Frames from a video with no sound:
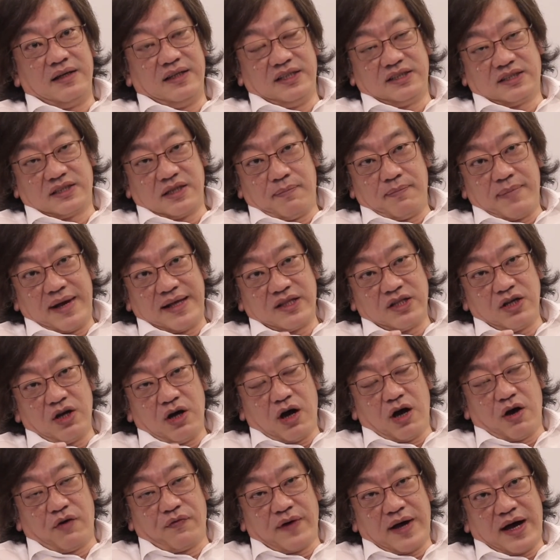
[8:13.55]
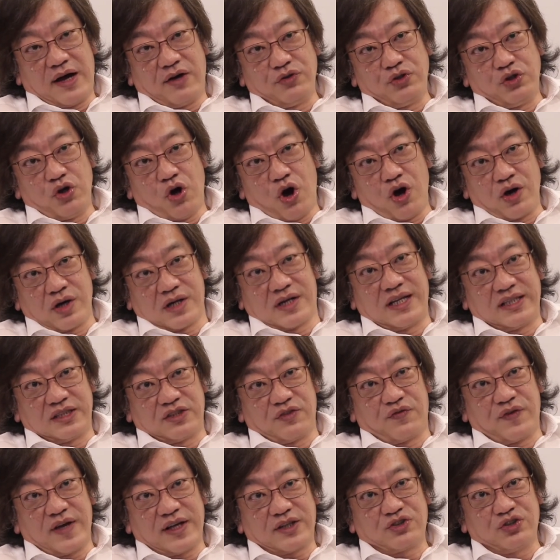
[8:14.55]
It's a matter of how you organize
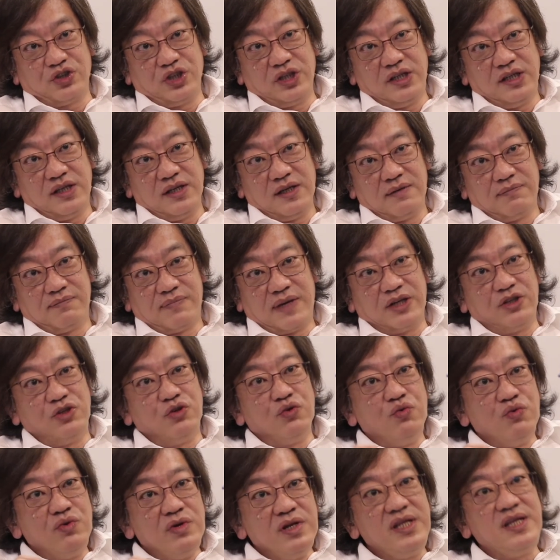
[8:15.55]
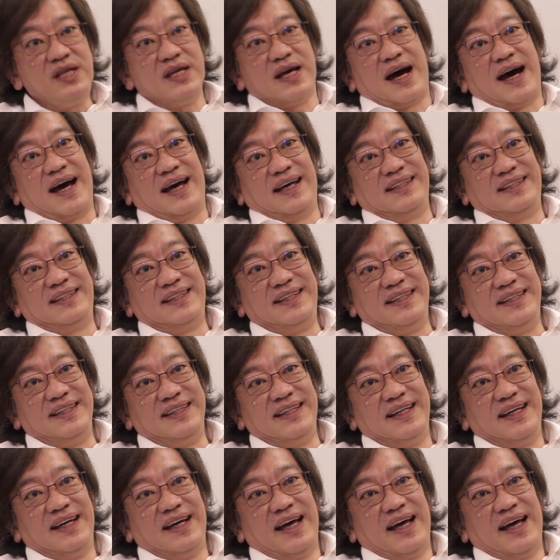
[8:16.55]
a factory, but you need IT,